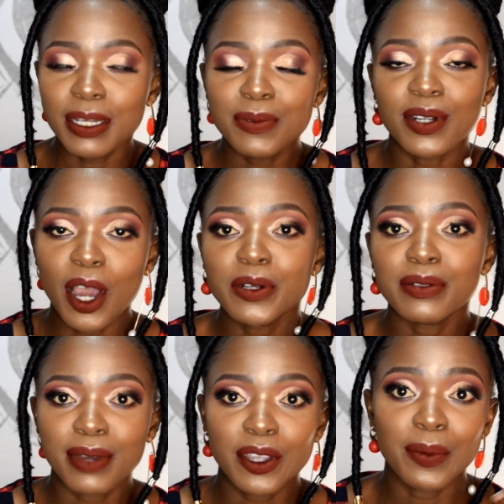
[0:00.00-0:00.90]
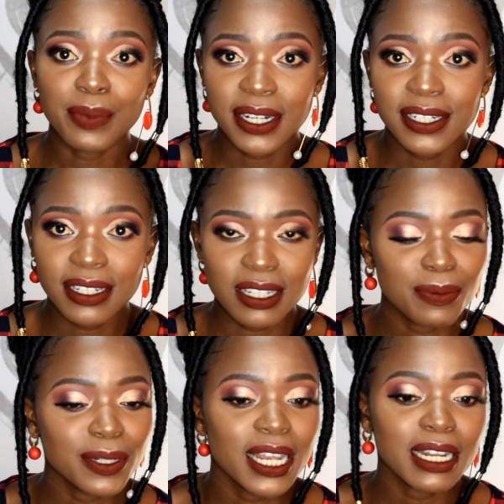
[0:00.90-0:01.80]
how to buy your brushes,
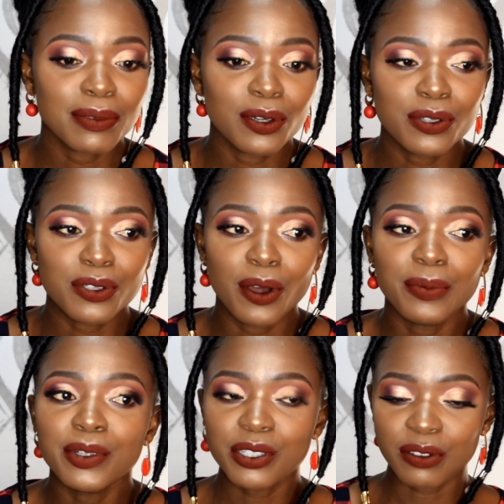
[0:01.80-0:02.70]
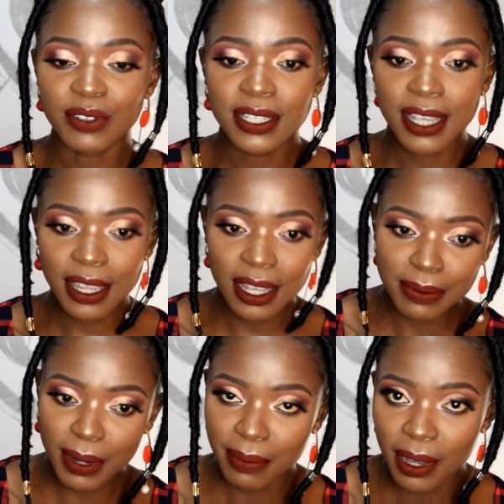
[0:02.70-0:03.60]
especially because most of us Kenyans
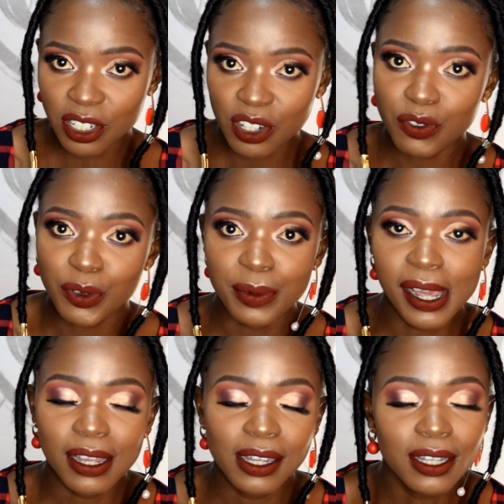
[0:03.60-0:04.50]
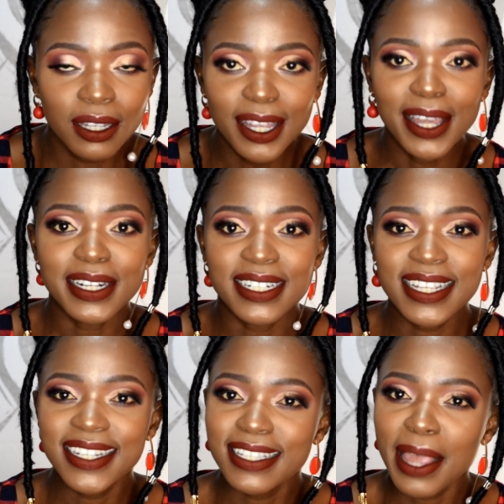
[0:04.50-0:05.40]
buy brushes from did I
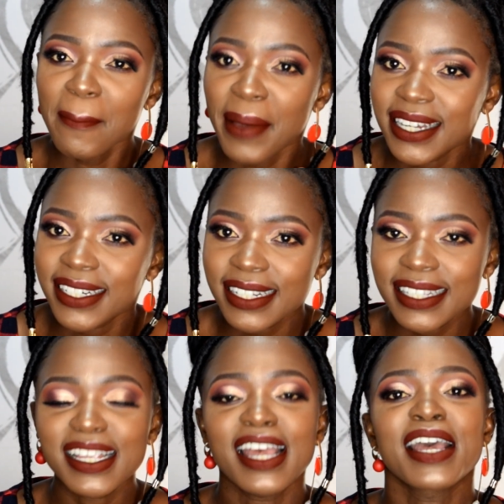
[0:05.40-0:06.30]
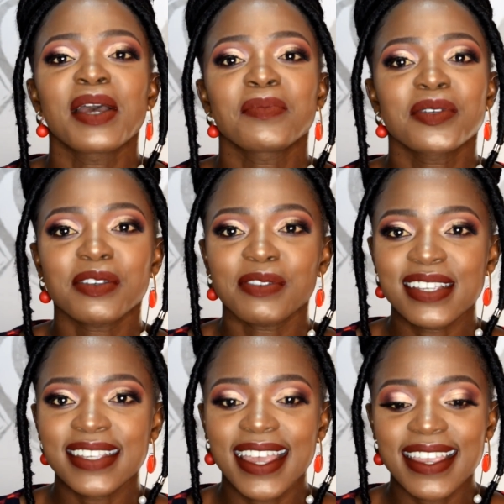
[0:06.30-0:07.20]
just say brushes? Most of us
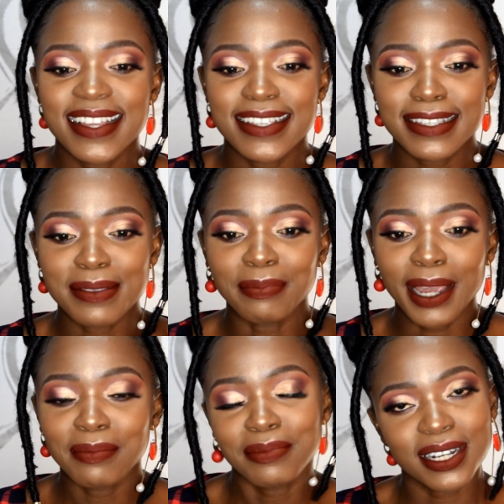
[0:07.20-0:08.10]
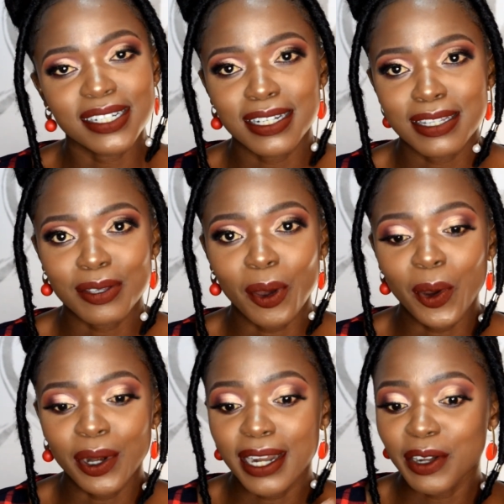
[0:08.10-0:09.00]
Kenyans buy brushes,
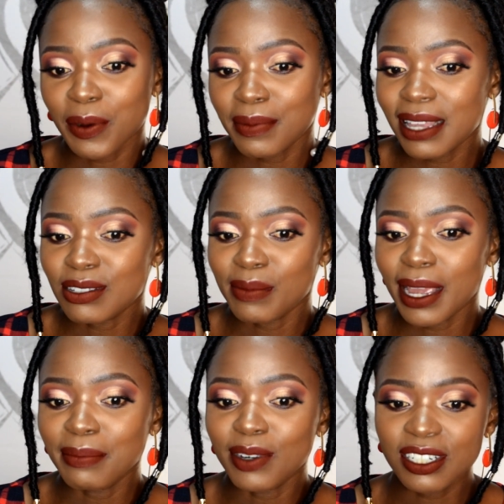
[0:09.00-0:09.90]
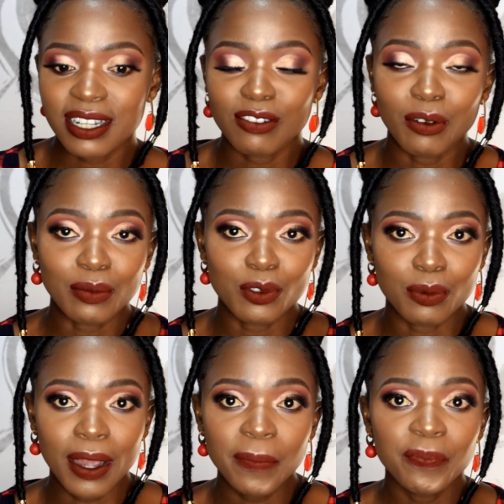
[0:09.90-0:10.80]
or Nairobians buy brushes from
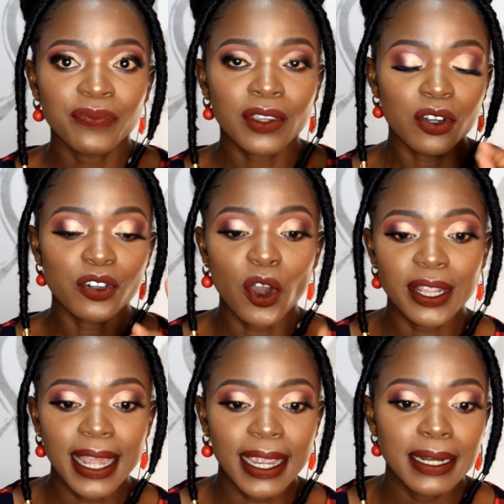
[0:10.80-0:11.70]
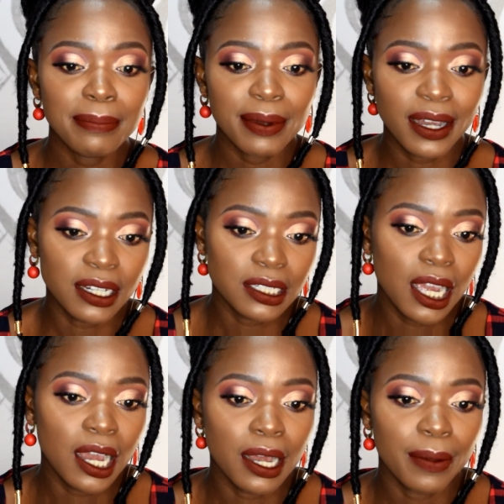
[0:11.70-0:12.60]
Dubois or online, but
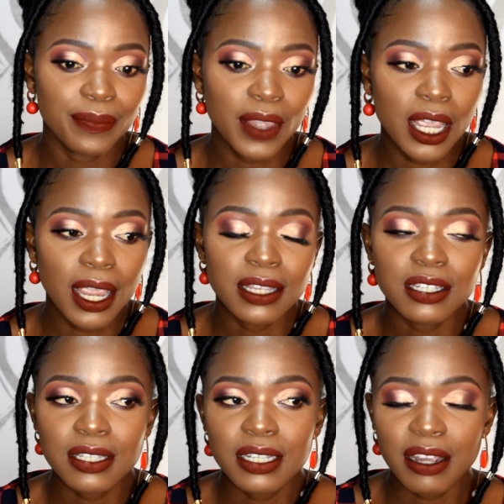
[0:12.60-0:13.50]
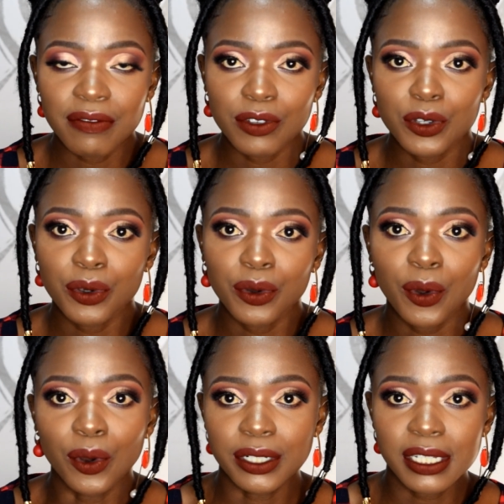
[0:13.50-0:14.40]
I just did a video
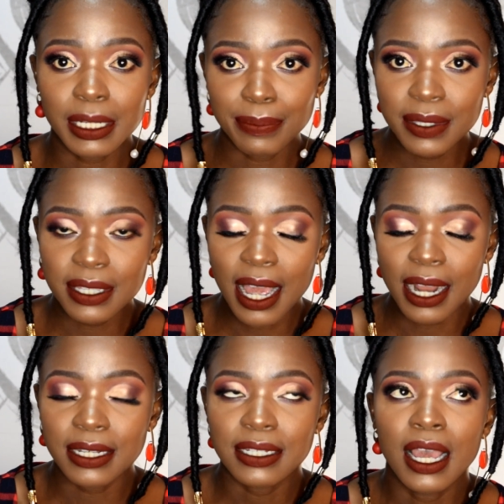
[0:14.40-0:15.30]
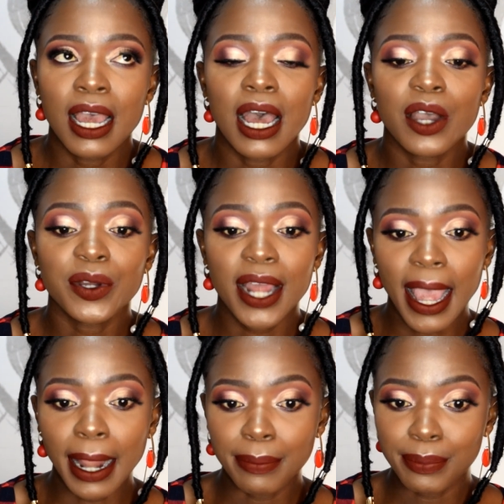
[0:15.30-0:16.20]
on tips that are gonna
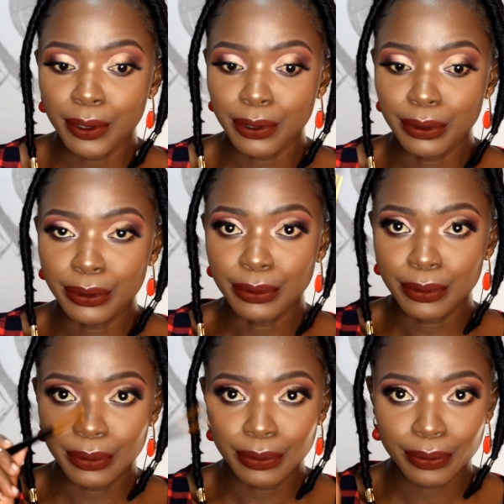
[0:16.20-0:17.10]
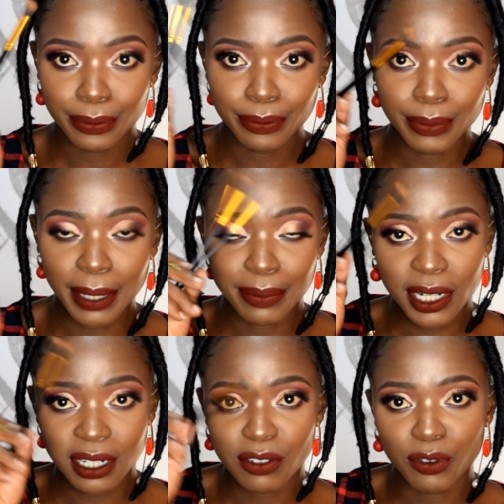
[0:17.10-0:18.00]
help you buy
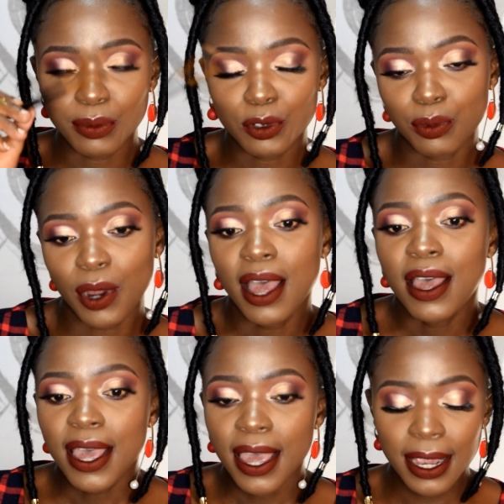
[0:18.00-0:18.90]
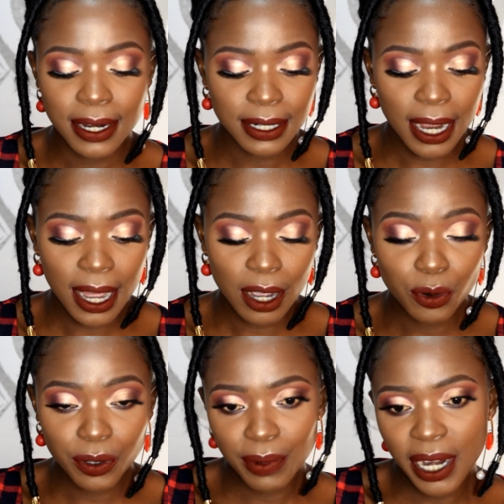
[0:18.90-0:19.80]
brushes from Dubois. And
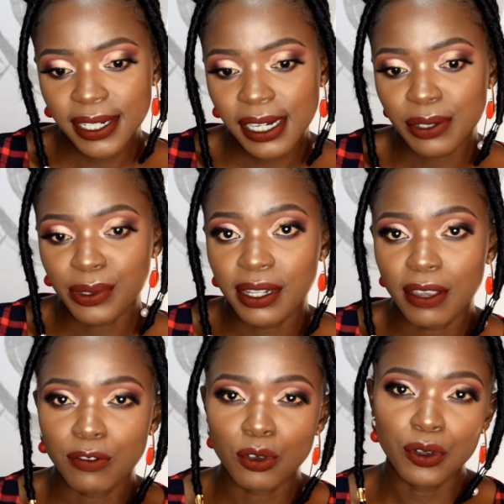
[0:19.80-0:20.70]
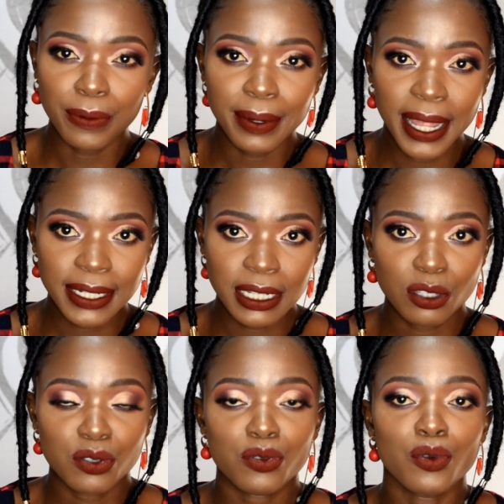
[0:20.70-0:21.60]
good brushes will give you good blending,
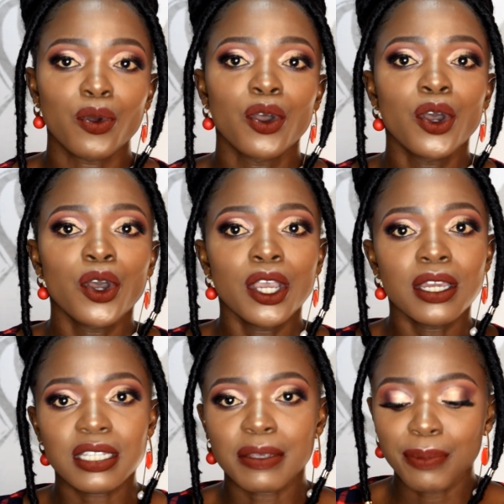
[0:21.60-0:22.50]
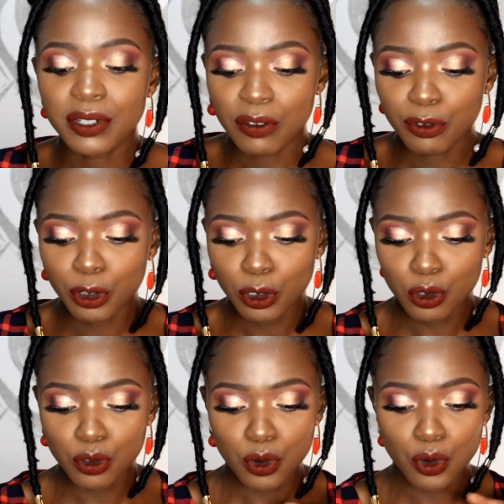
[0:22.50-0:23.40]
so it is important for you to
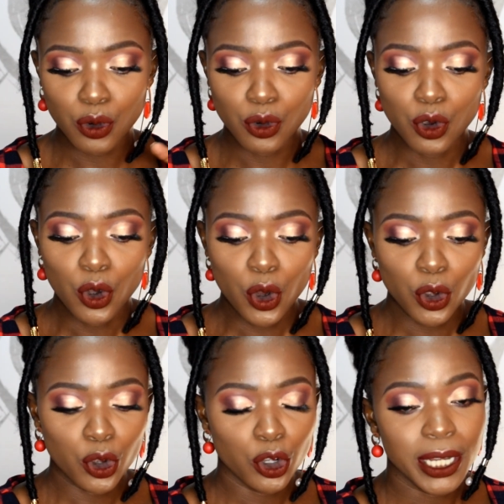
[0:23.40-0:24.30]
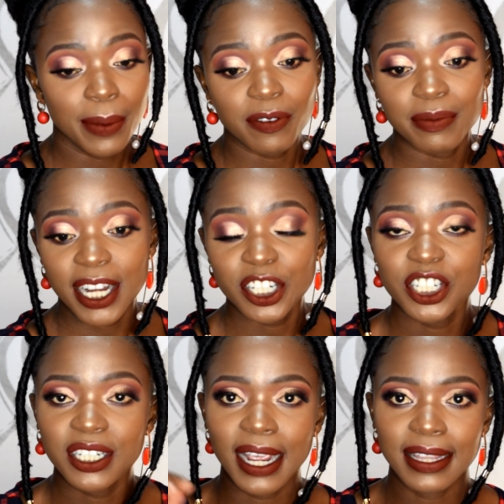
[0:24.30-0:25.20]
know your type of
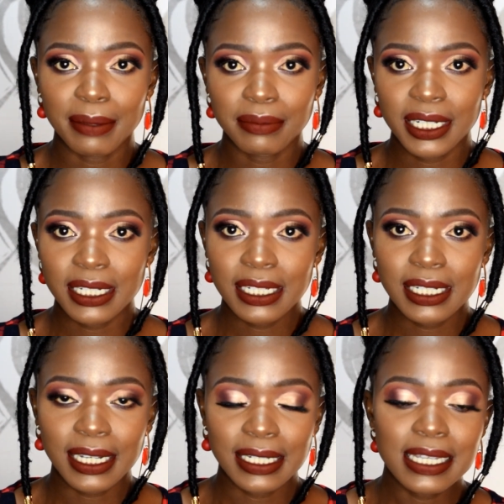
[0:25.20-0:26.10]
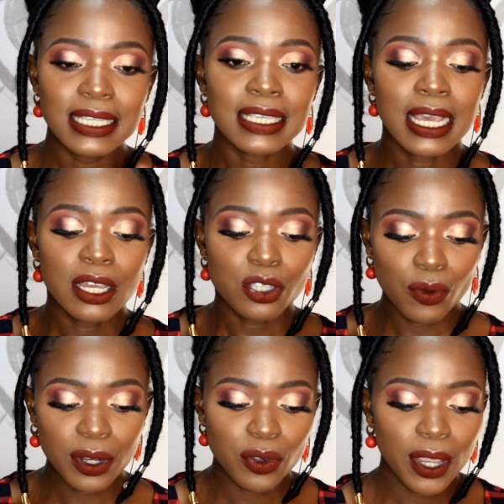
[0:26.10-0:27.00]
brush and the blending techniques. So
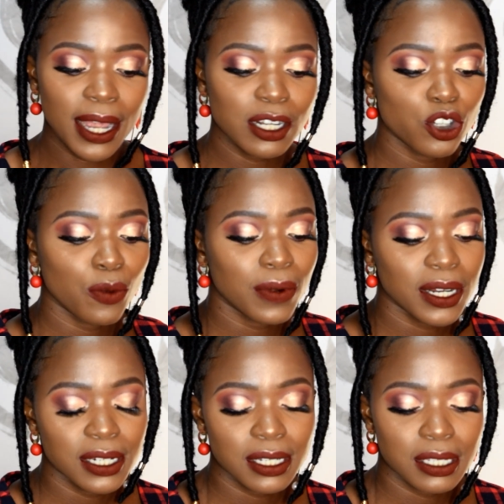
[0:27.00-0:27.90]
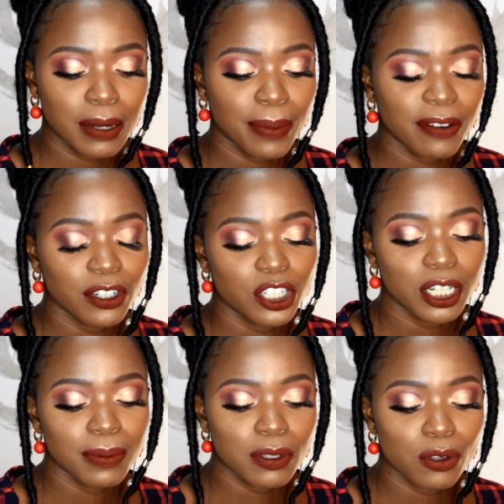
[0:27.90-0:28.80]
when you get your brushes in perfect
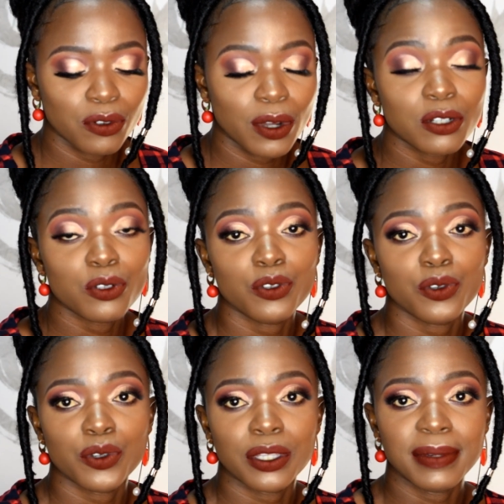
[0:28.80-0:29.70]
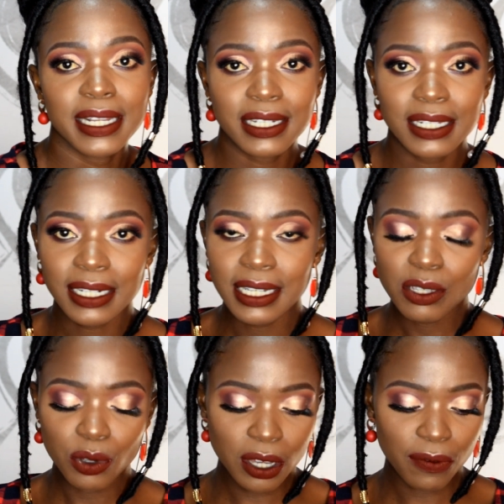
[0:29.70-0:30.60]
shape, so you want to know the blending techniques,
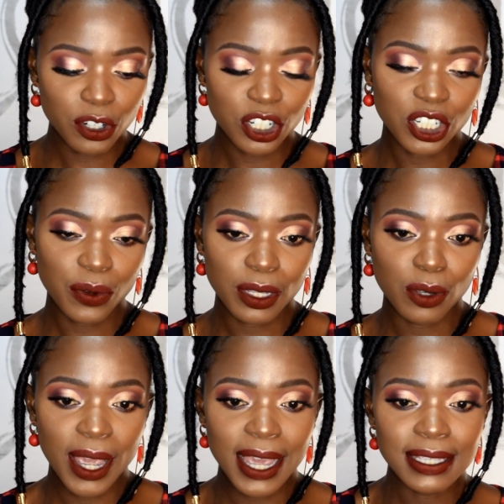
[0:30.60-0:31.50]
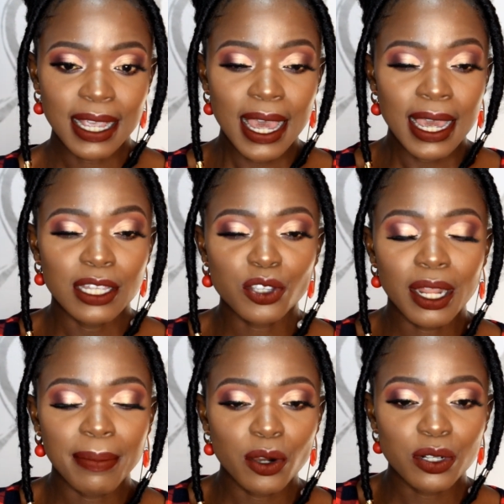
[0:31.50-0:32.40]
which I've already shared with you guys. It's all
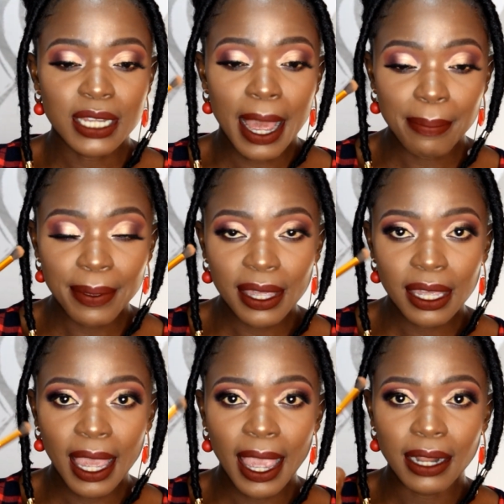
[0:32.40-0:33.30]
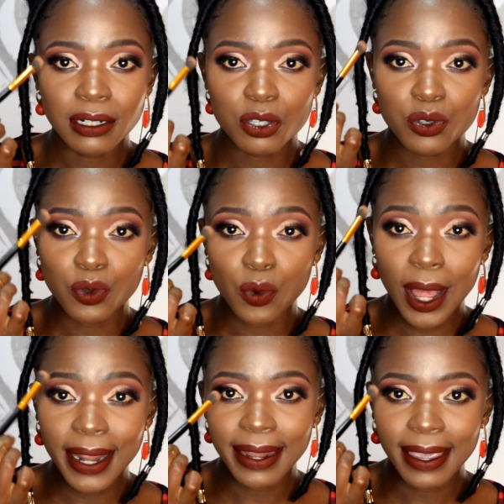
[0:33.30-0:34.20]
about tapping and
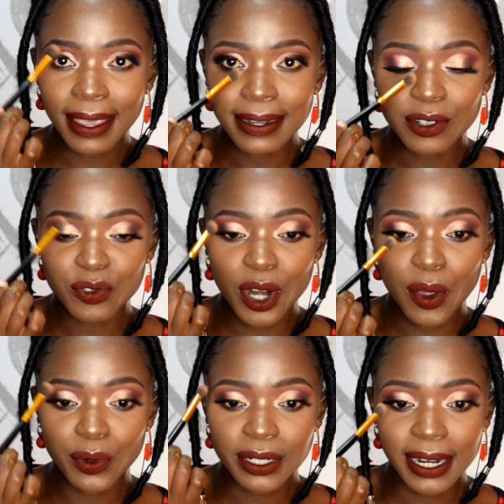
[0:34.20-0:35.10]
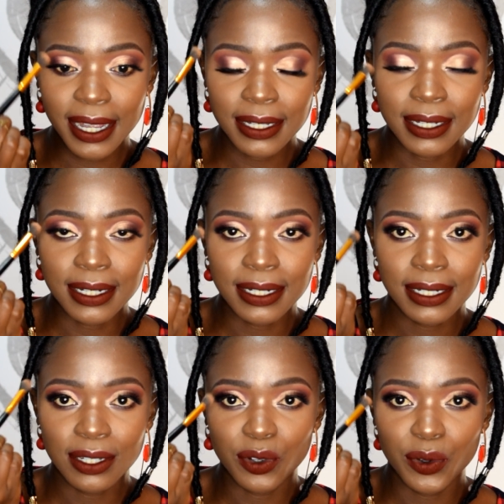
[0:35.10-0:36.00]
swirling it around, like,
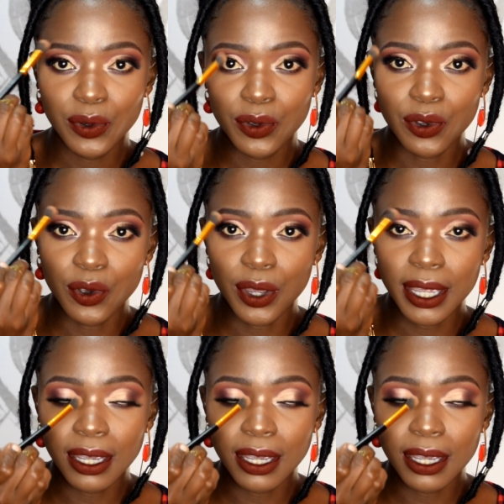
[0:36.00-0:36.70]
you know, you're going